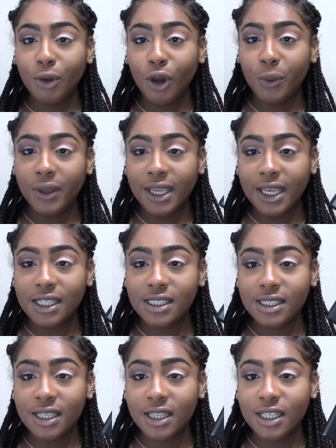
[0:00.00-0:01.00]
going
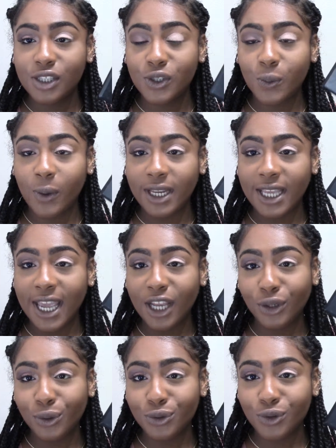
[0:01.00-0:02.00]
into this 28
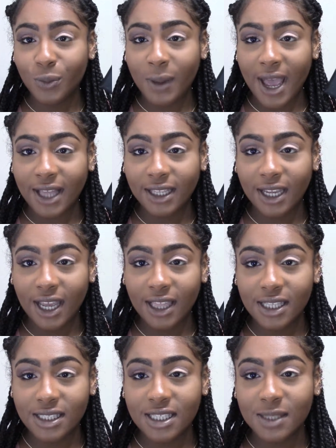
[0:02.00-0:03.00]
neutral palette,
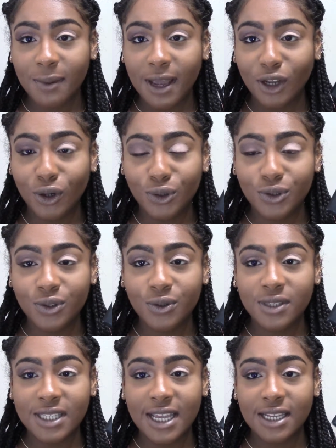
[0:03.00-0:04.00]
and this is by Coastal
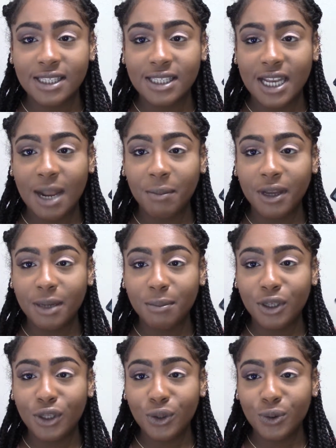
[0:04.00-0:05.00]
Scents, and I'm going to
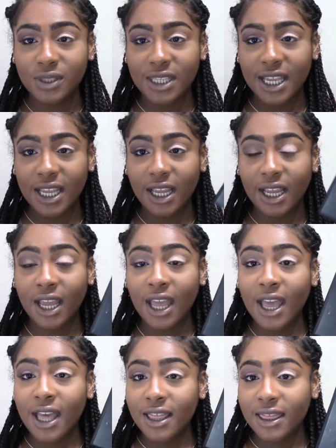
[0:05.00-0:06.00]
be using
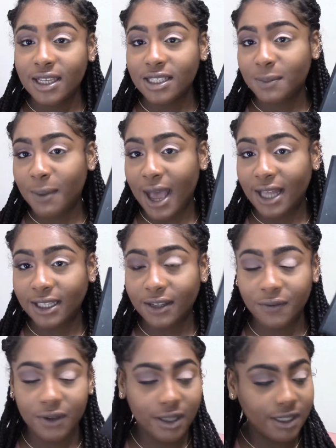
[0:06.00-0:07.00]
this
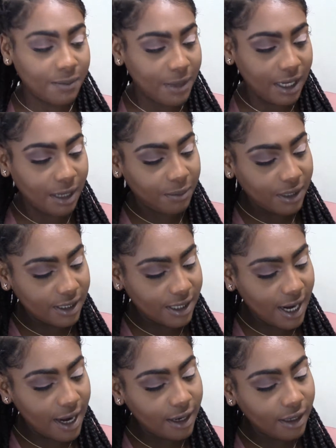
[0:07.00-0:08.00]
palette for this makeup look
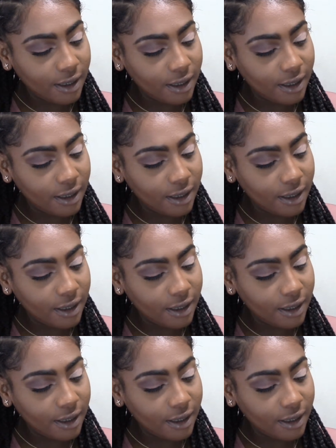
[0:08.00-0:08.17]
today.